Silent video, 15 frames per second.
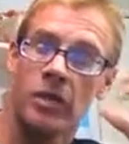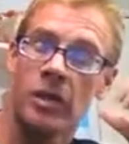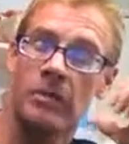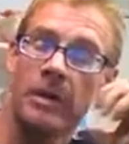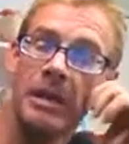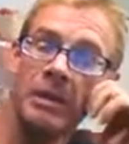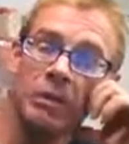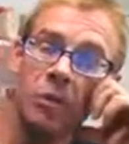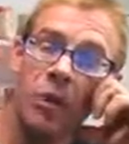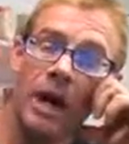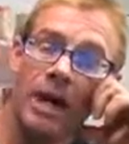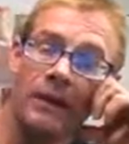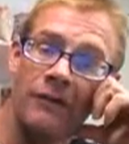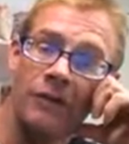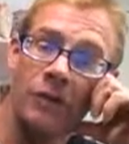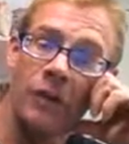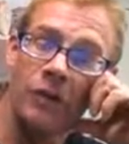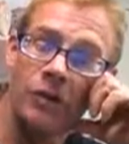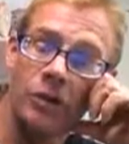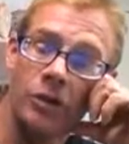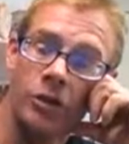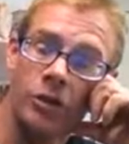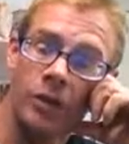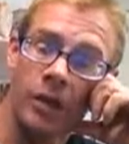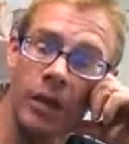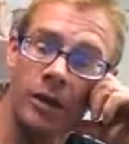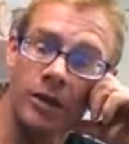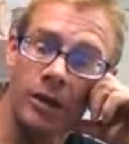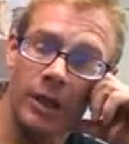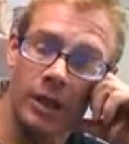Somebody's wife watched your
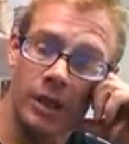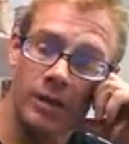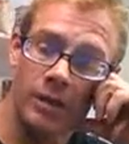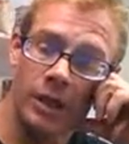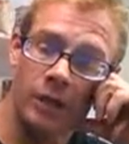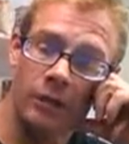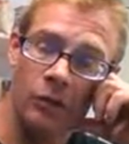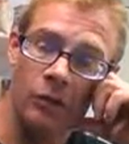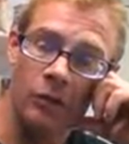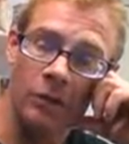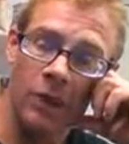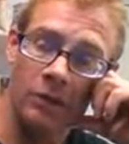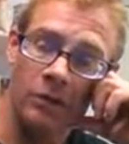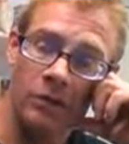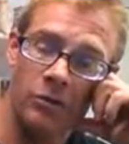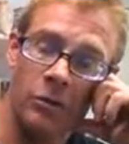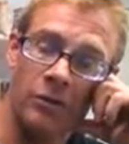channel last night, Lore Master.